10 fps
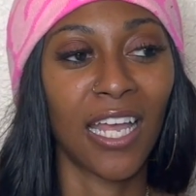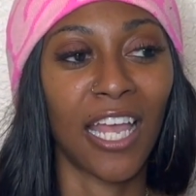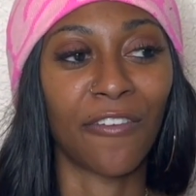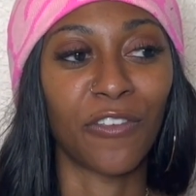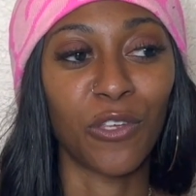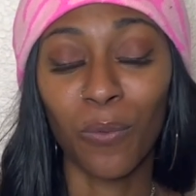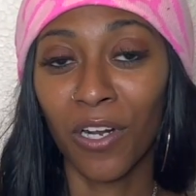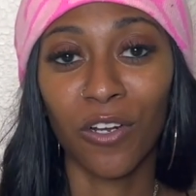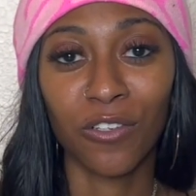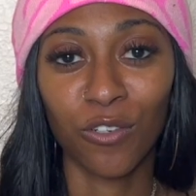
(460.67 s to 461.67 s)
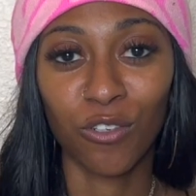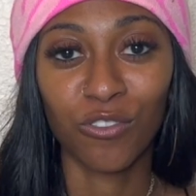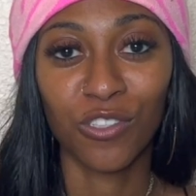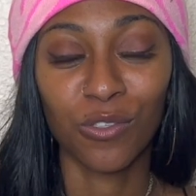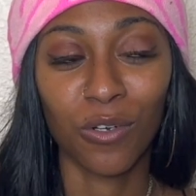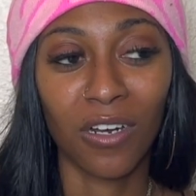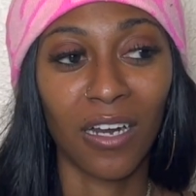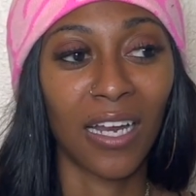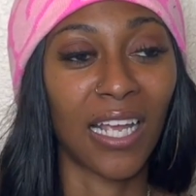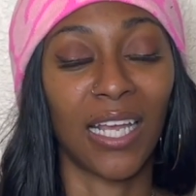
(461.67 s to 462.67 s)
If you want to go to the grocery
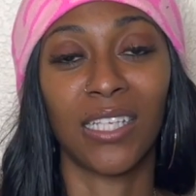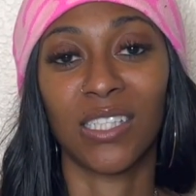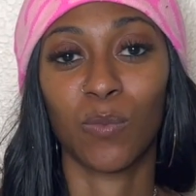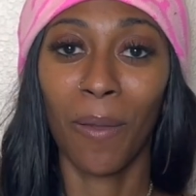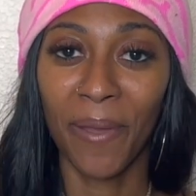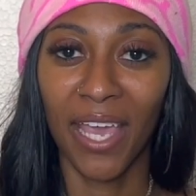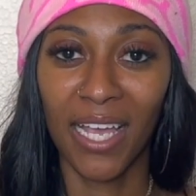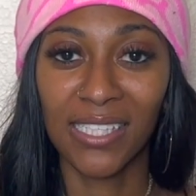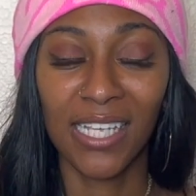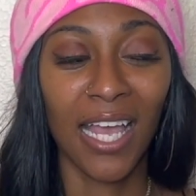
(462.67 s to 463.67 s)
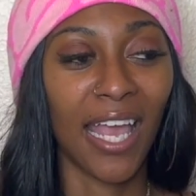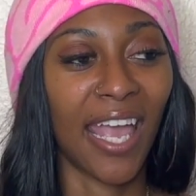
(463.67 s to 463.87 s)
store in sweatpants